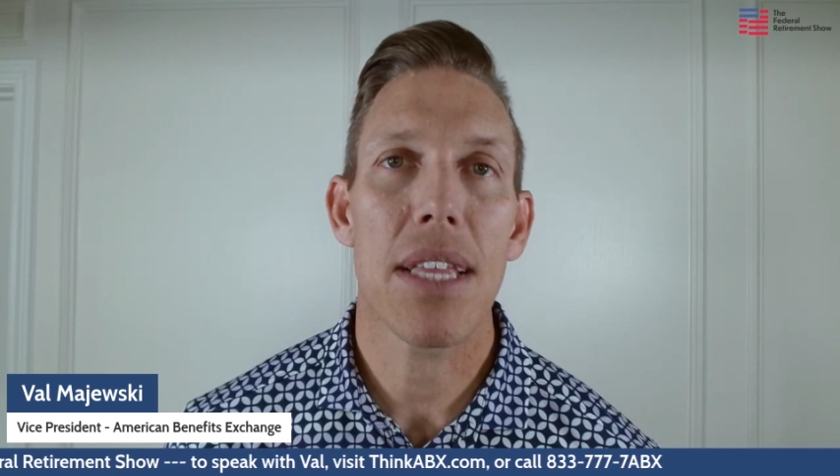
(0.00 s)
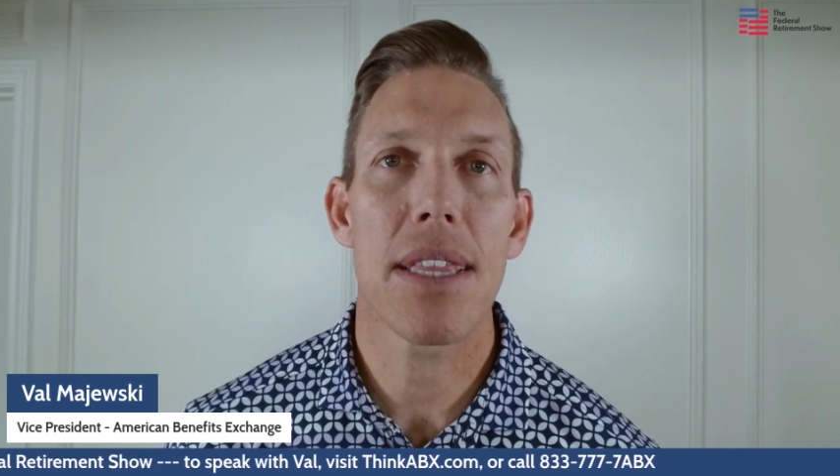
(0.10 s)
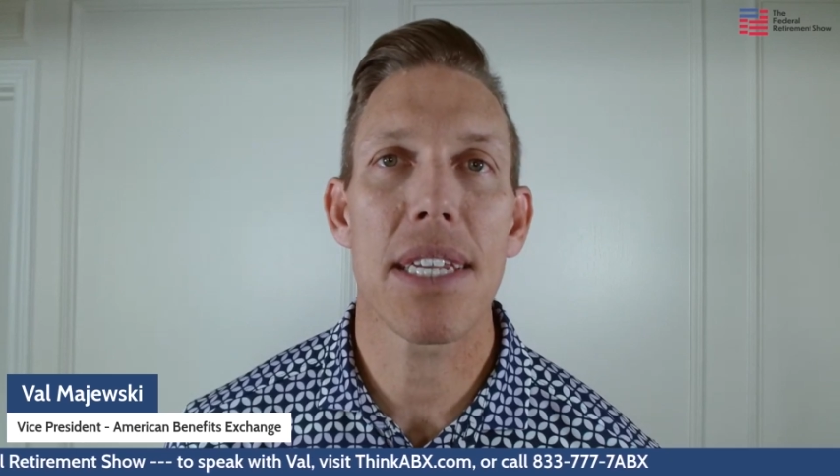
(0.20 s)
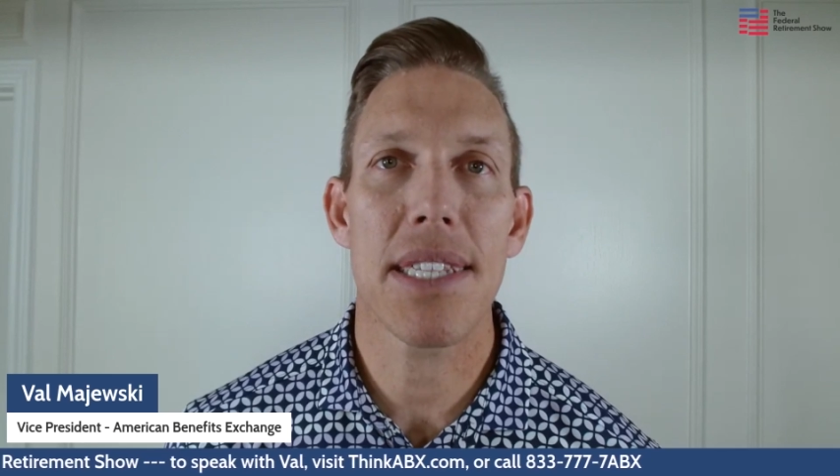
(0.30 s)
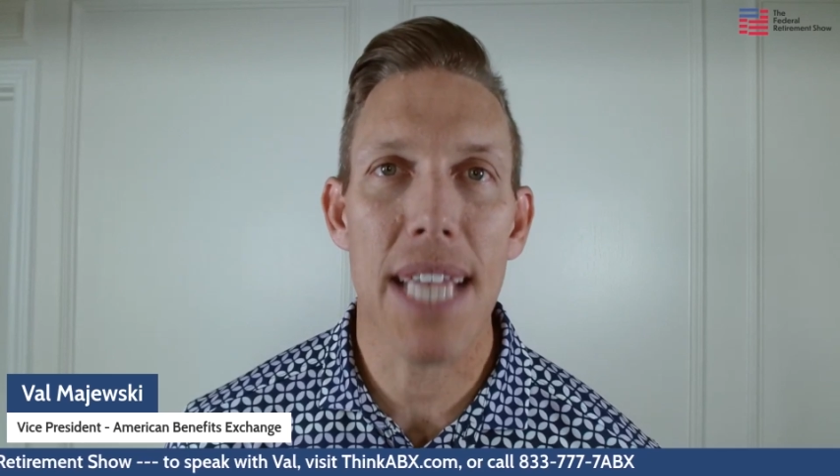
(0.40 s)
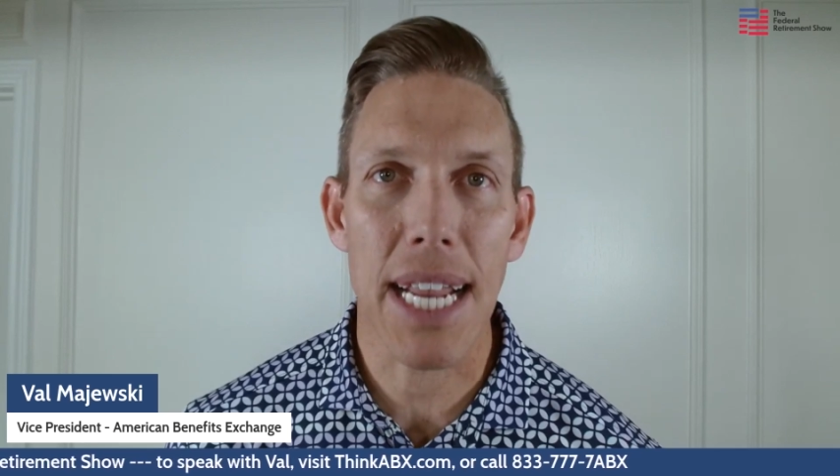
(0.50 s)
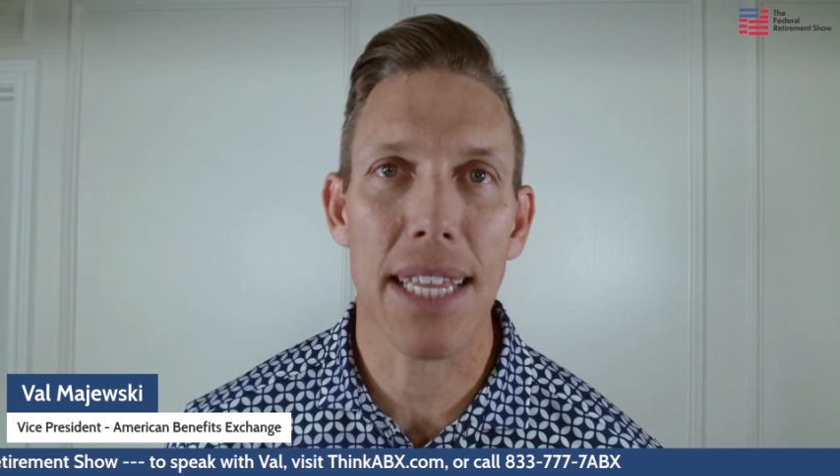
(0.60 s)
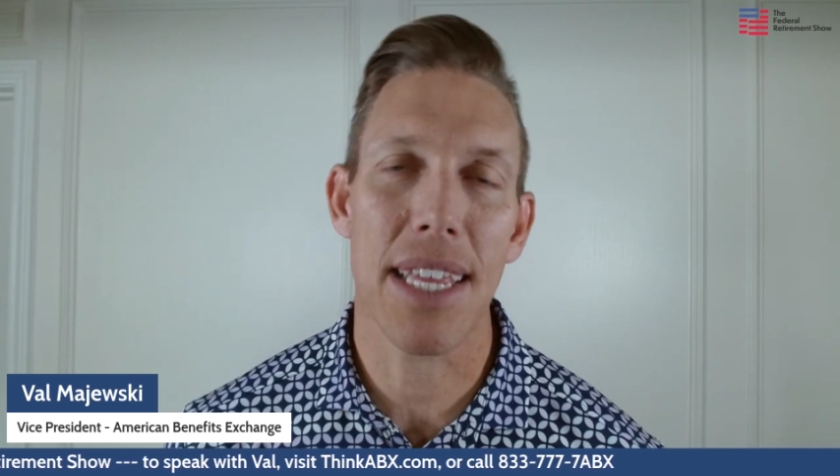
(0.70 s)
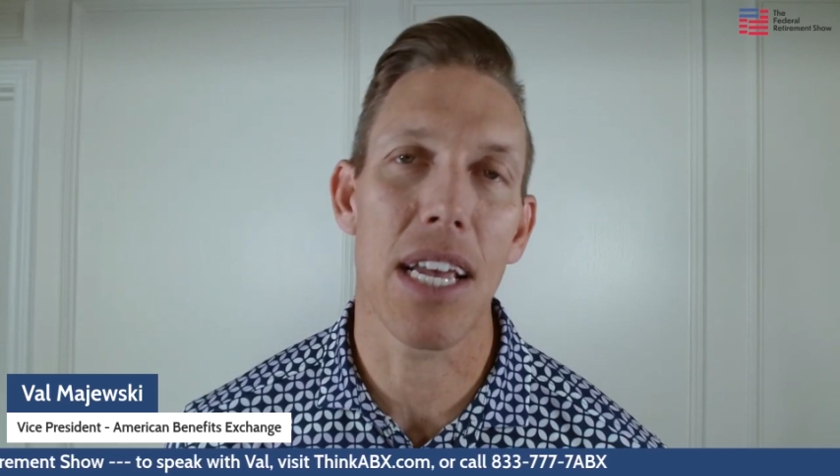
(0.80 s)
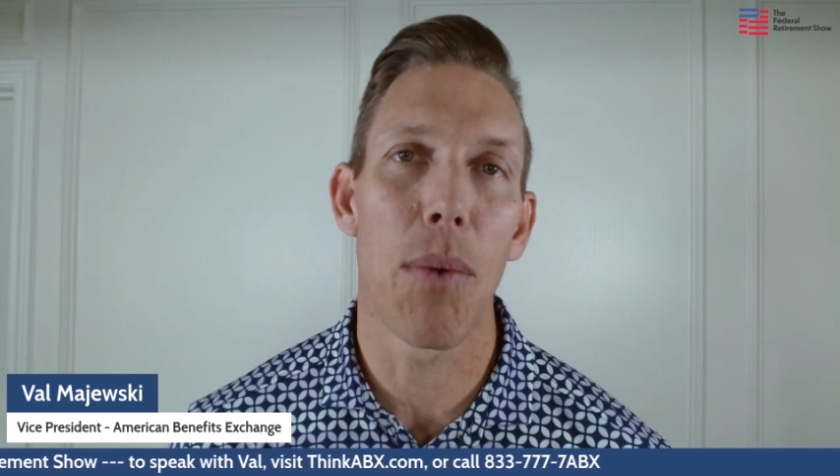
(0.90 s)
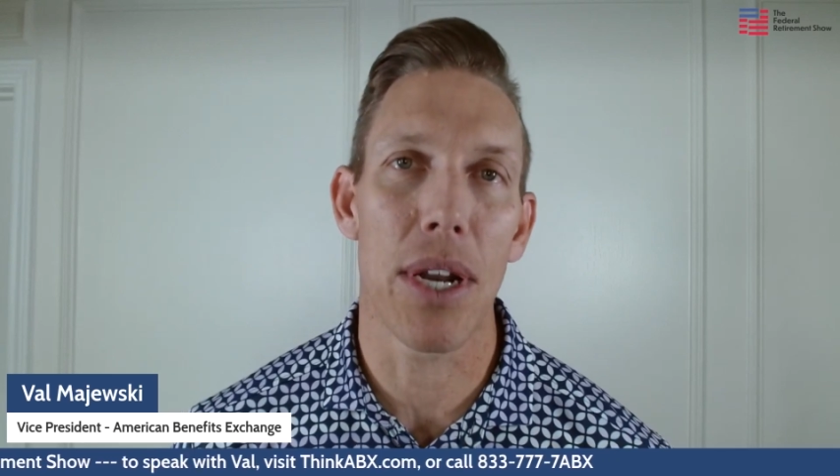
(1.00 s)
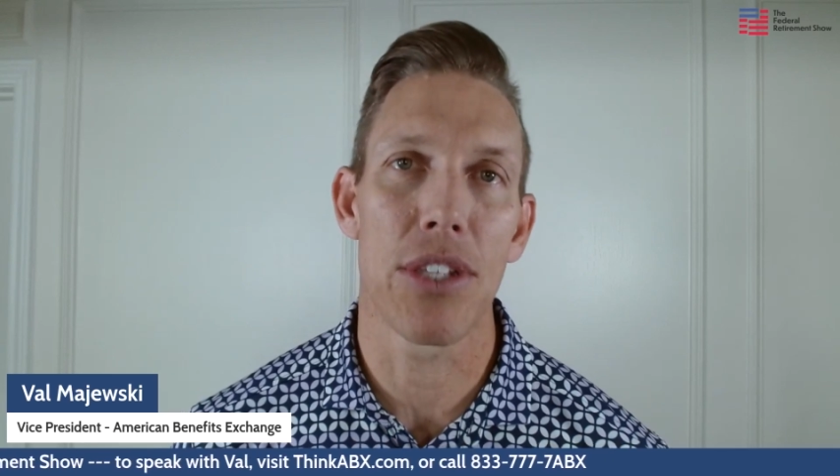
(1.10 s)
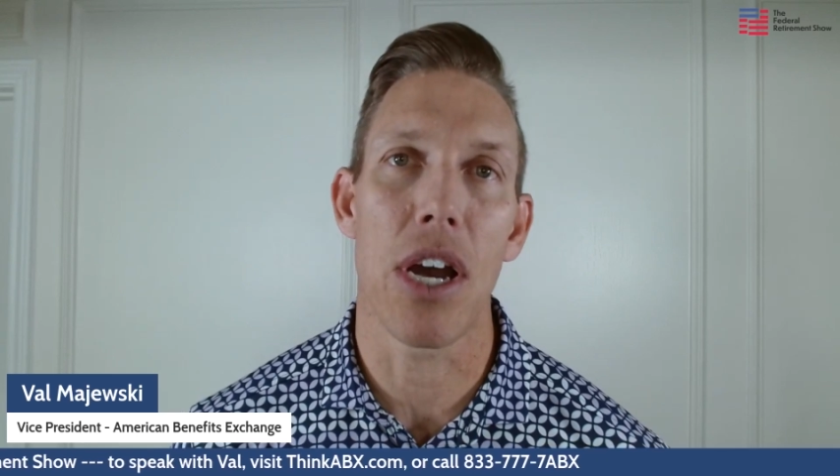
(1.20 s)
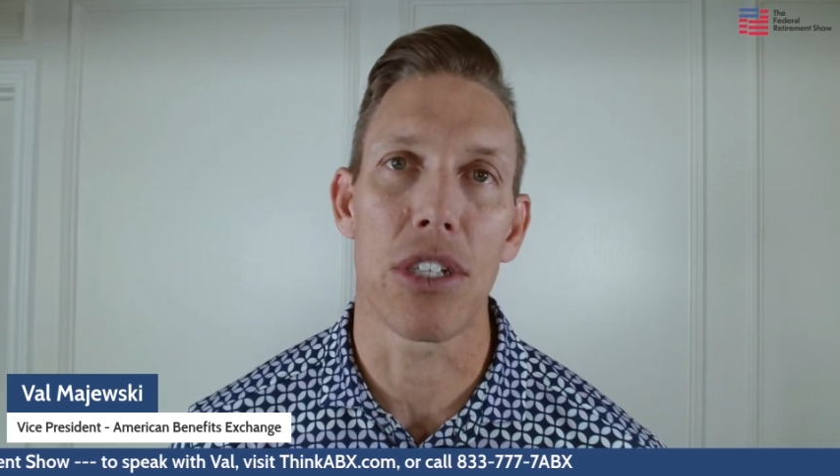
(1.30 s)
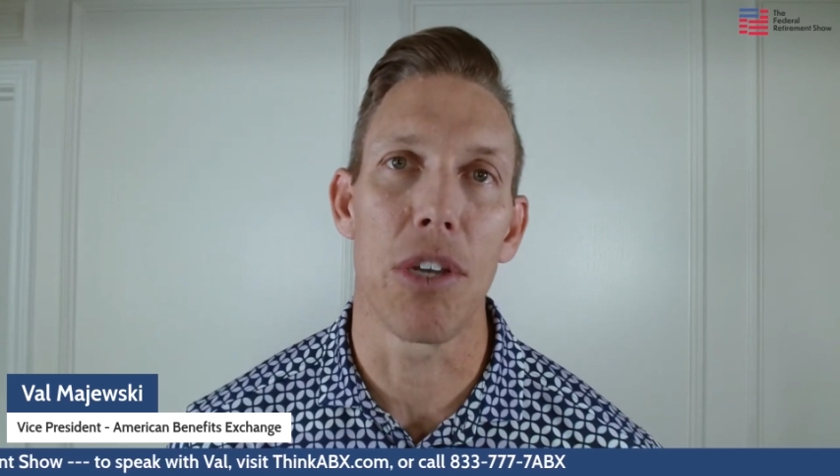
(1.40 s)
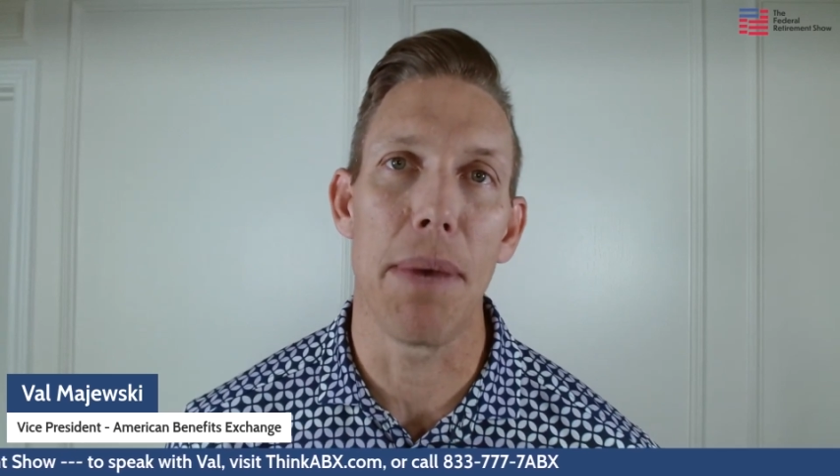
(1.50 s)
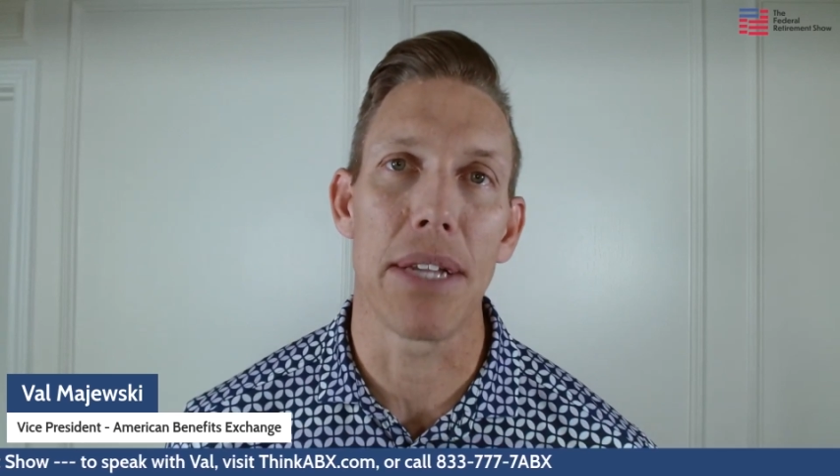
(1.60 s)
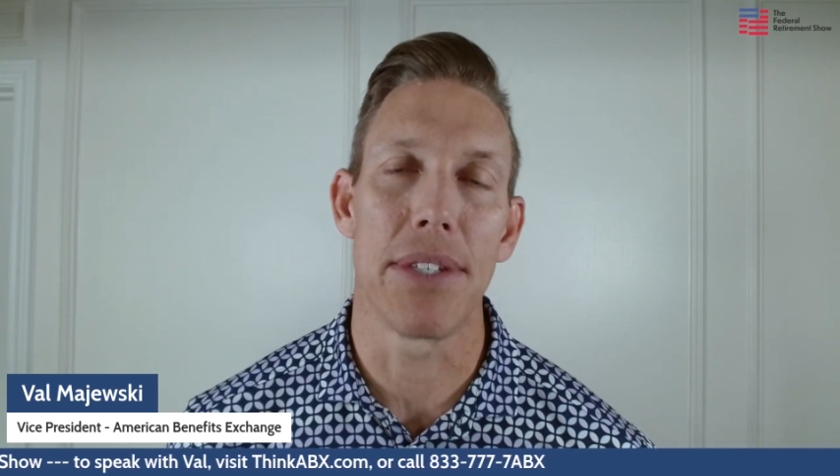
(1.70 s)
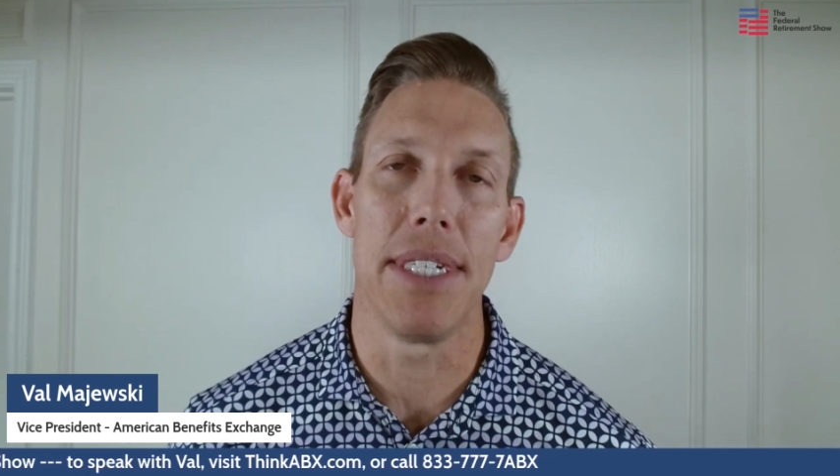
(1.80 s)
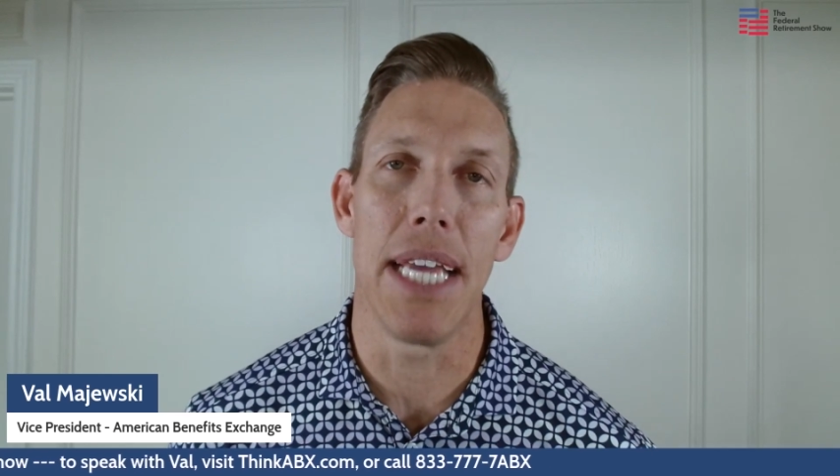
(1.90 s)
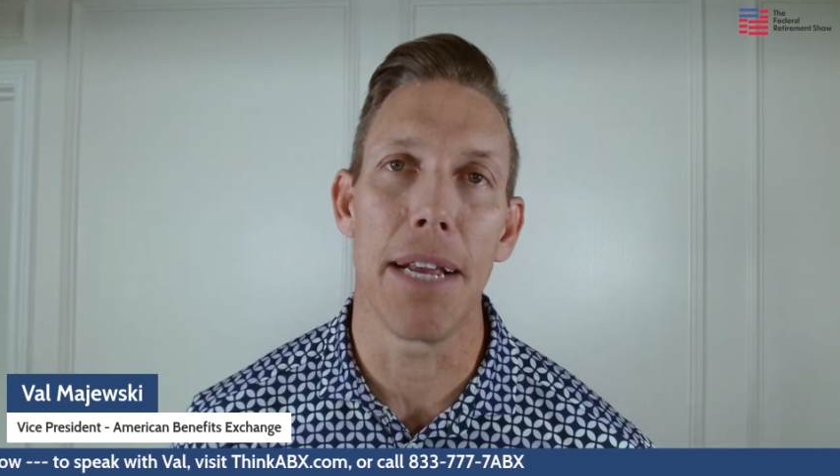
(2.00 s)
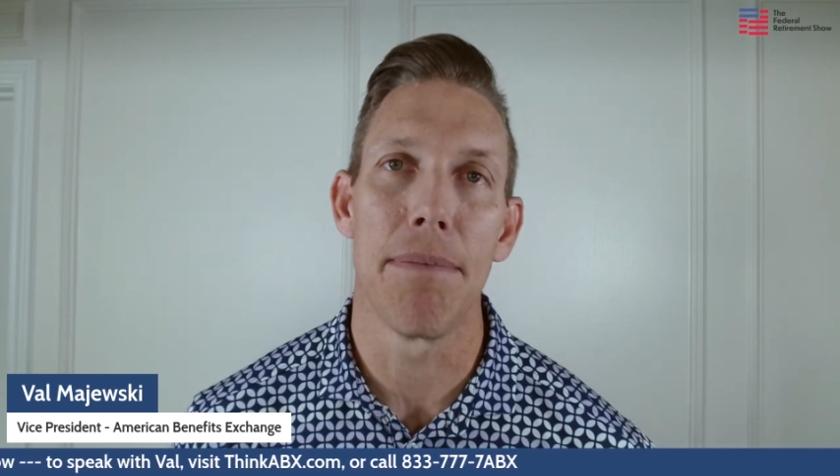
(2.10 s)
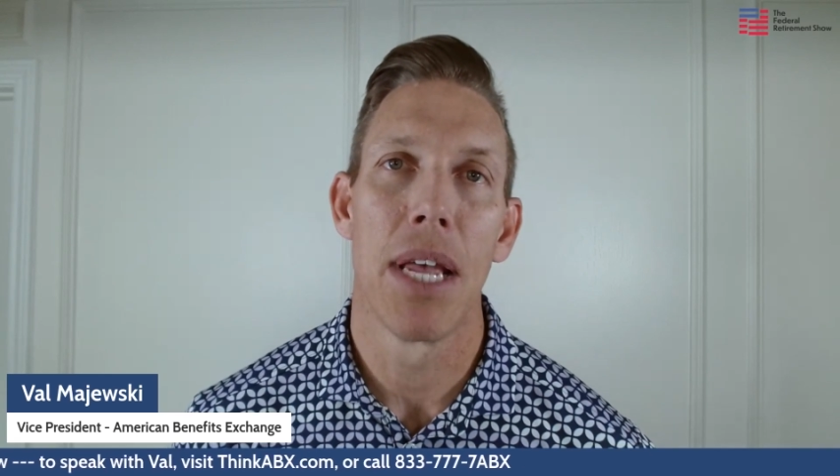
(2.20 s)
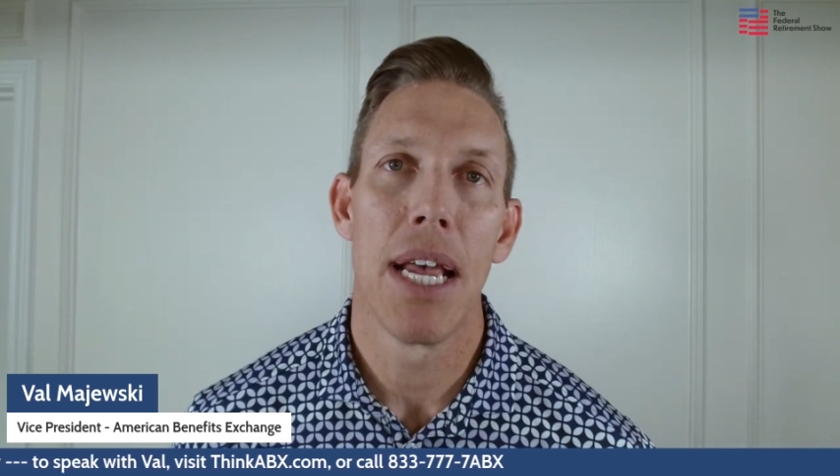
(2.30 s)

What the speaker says: The second thing I want to talk to you about today